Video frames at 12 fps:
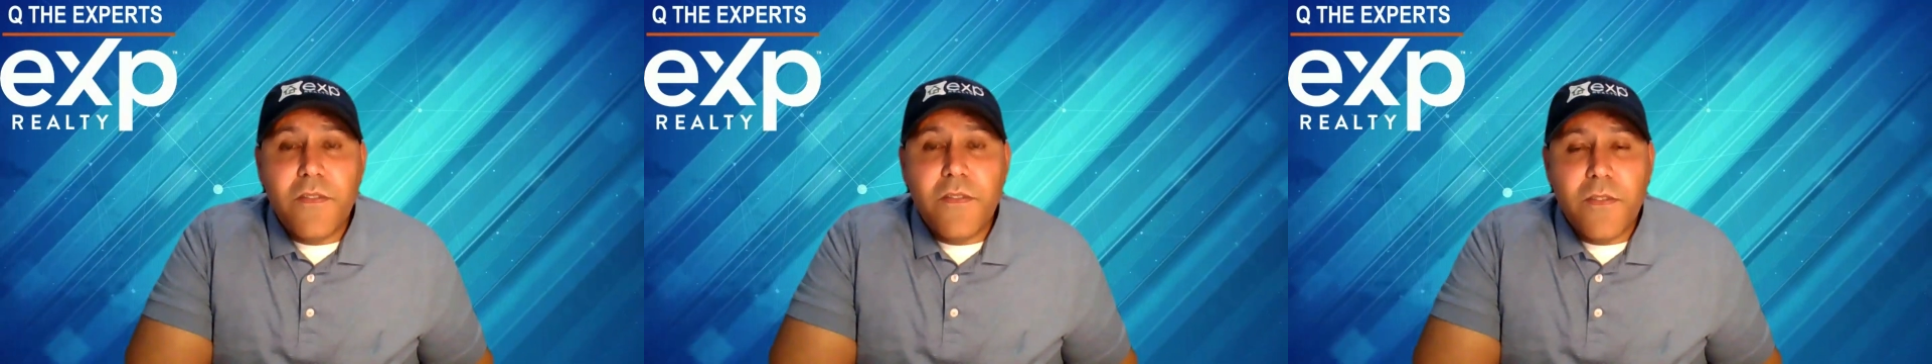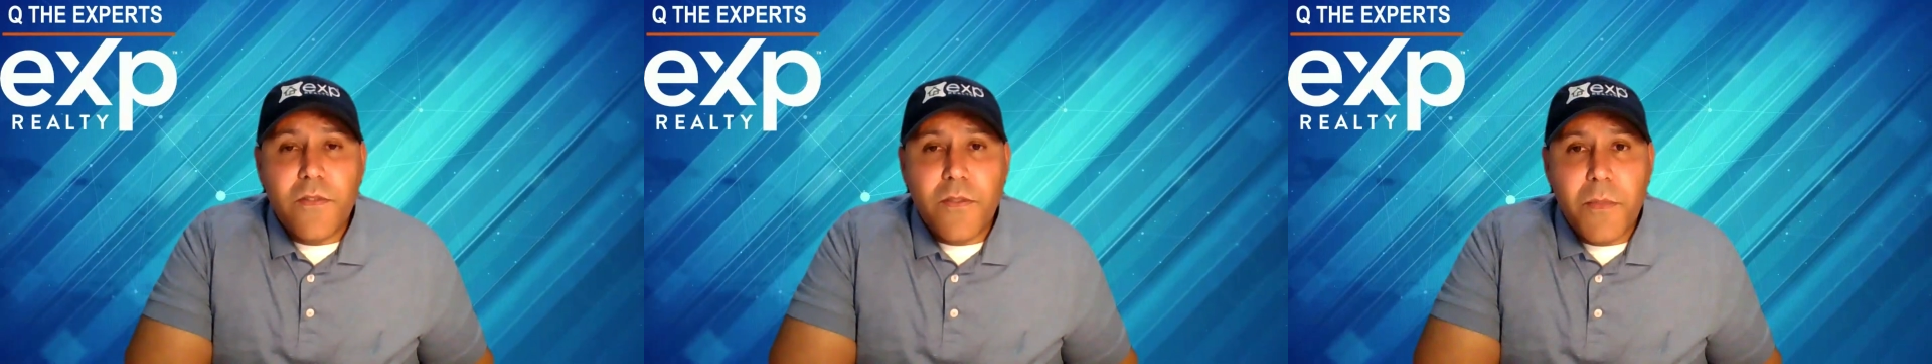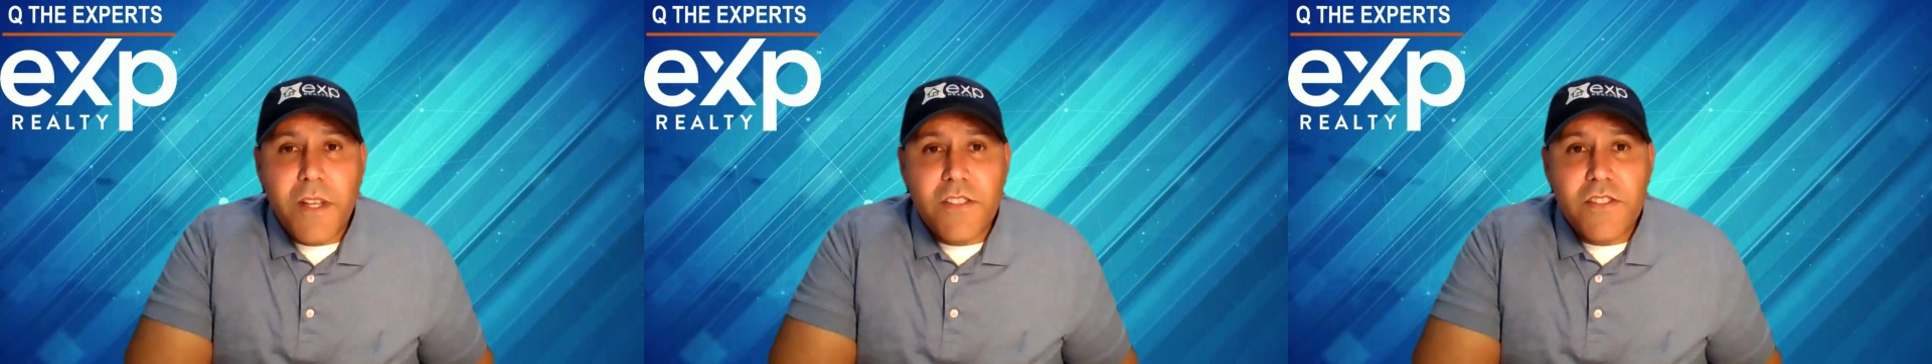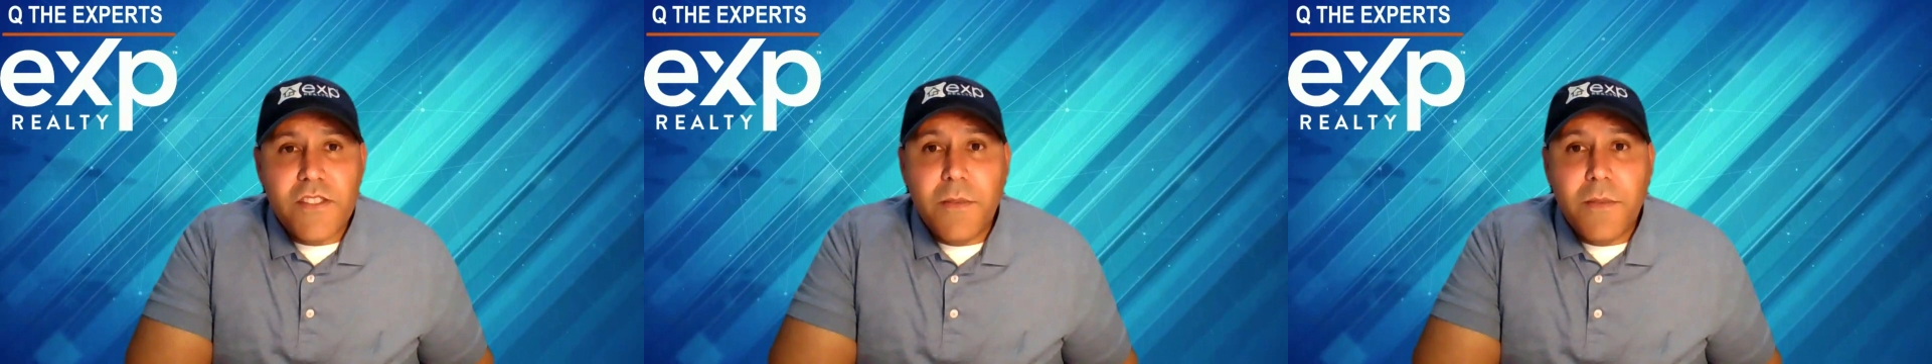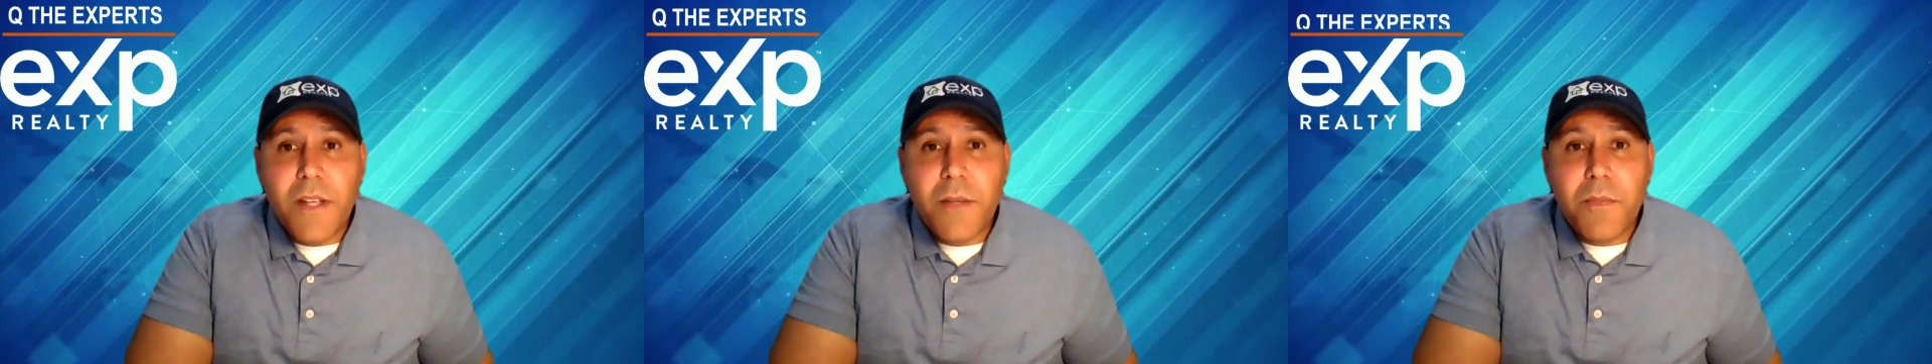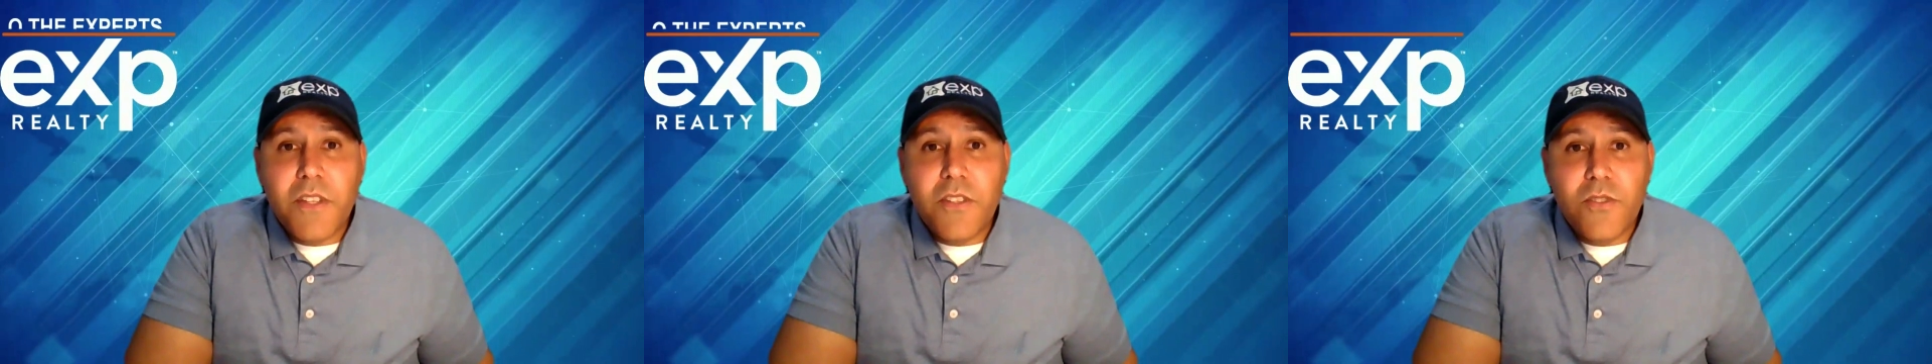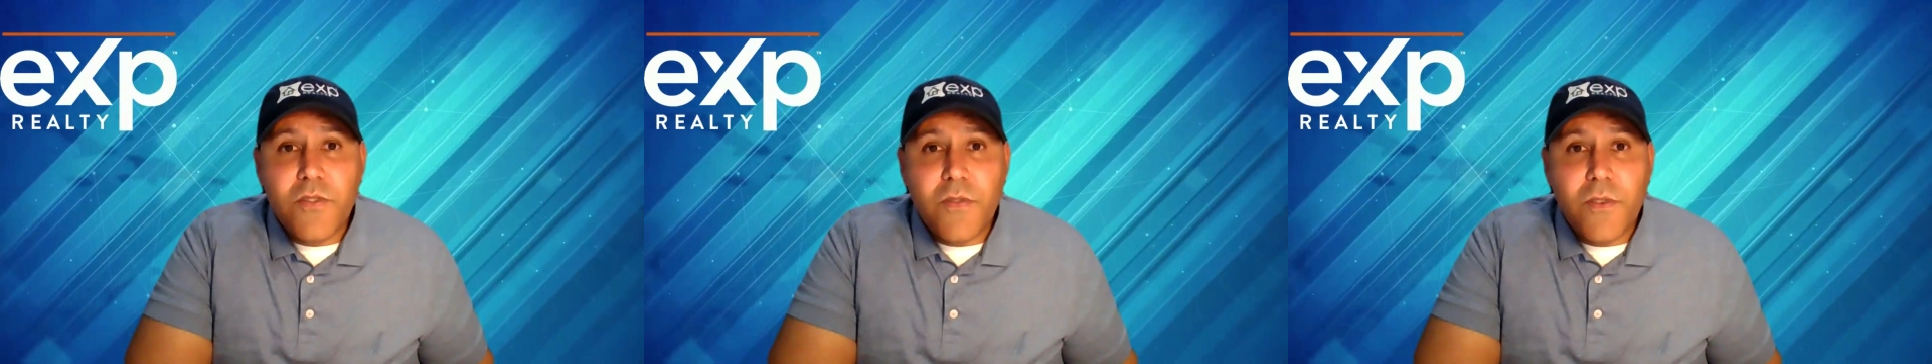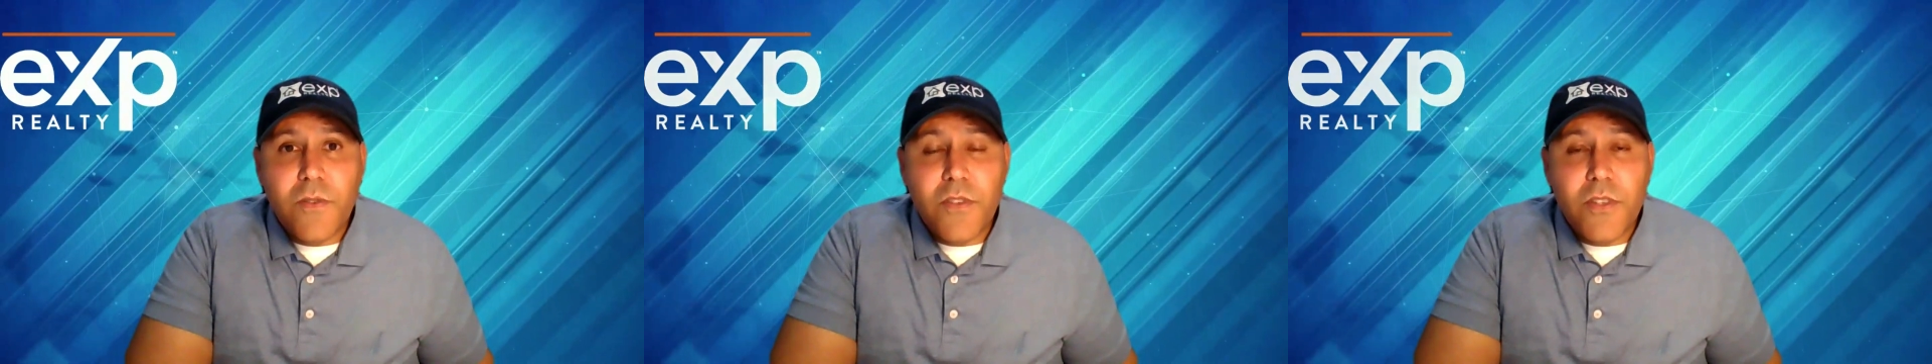of information that might be
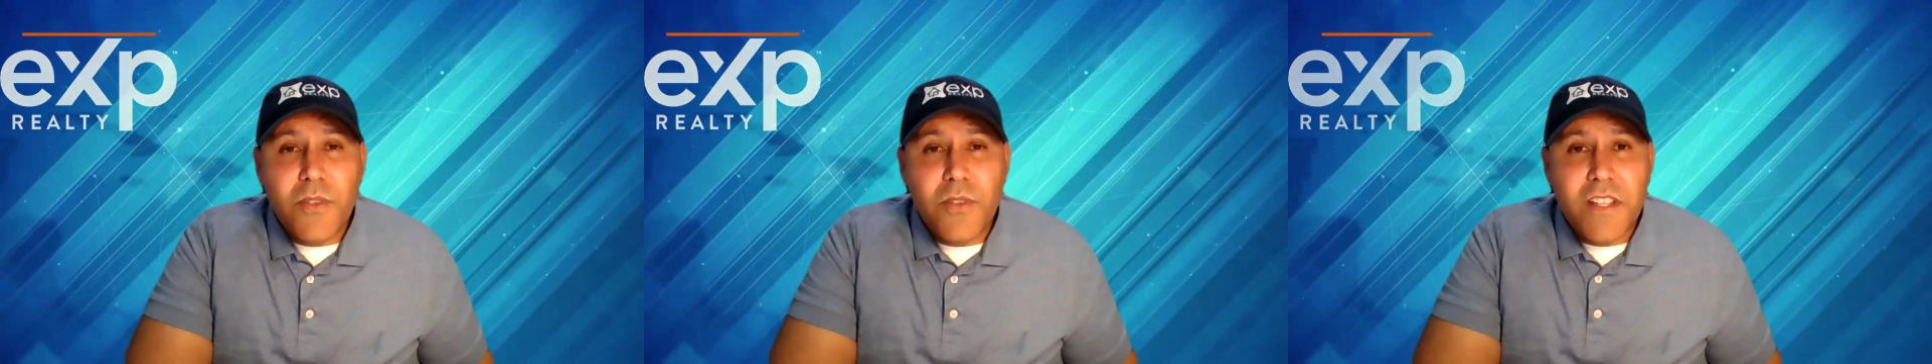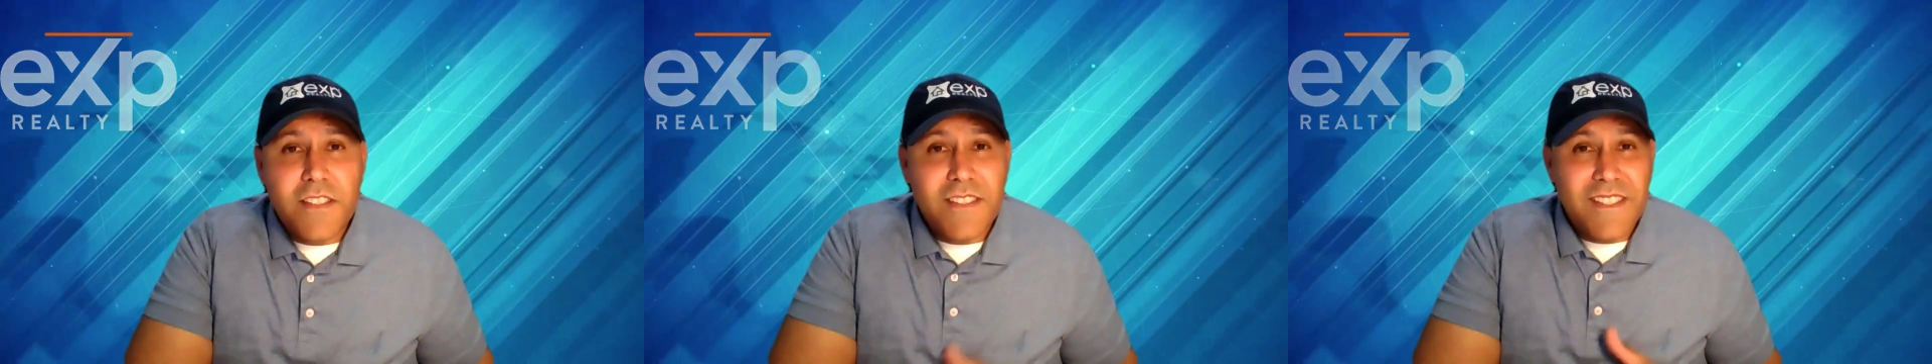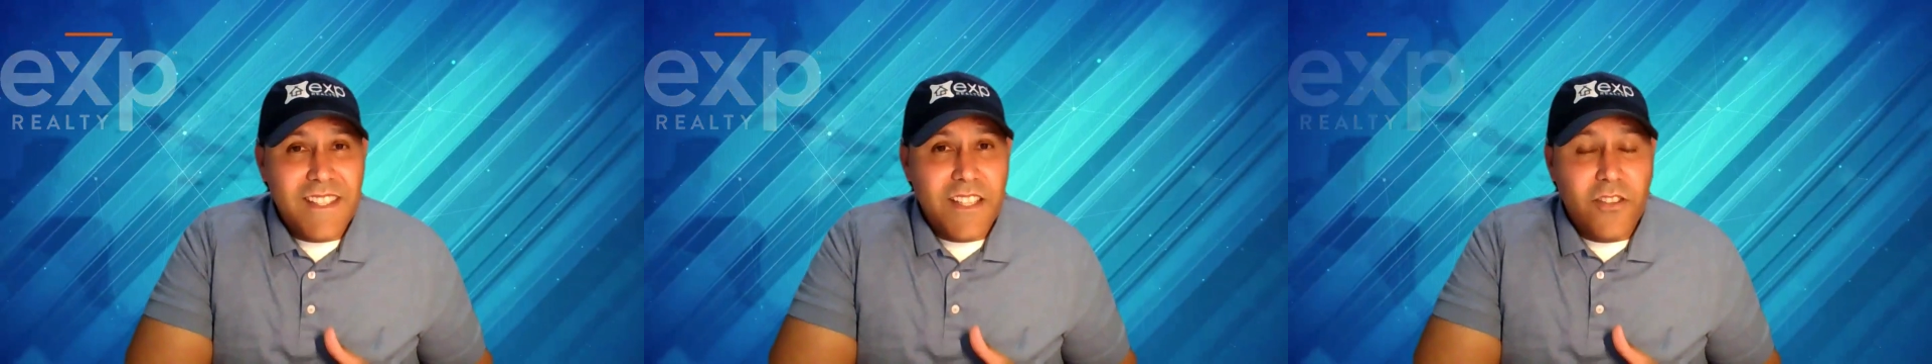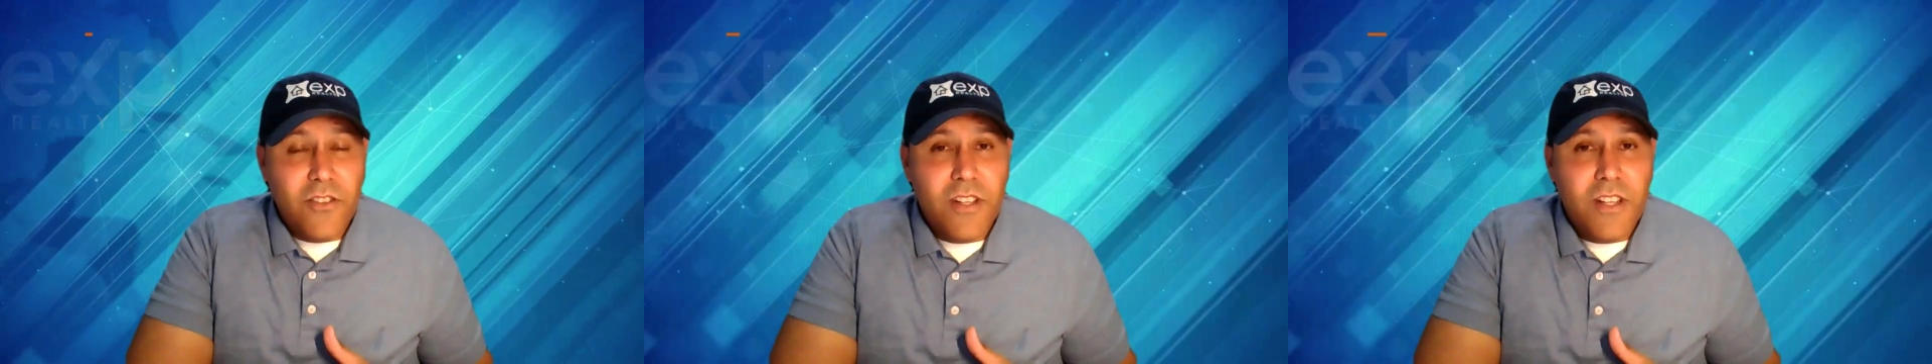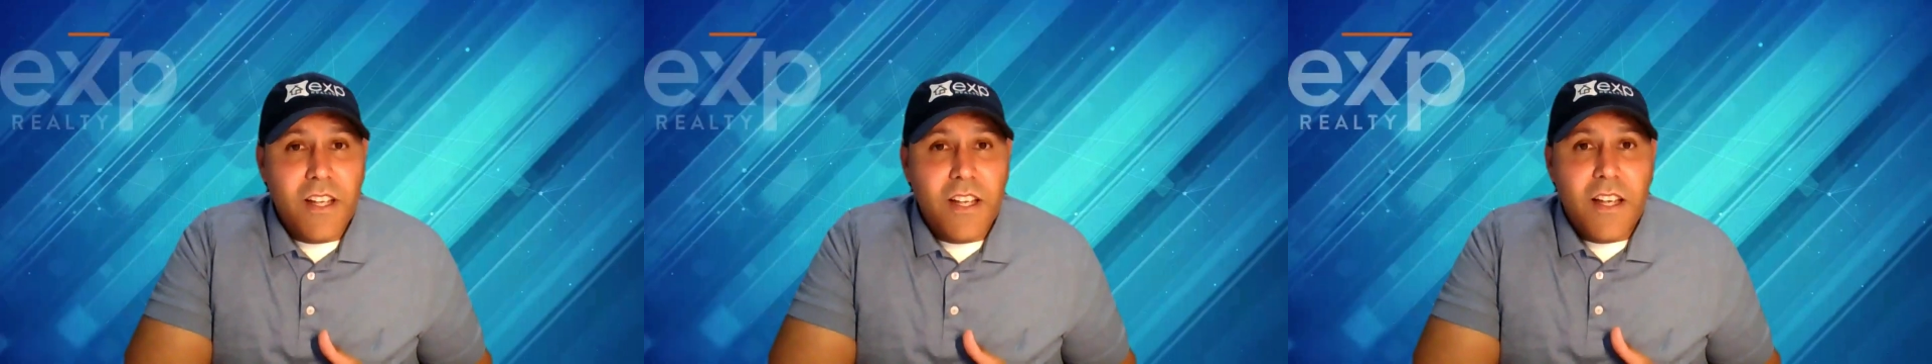useful for you to consider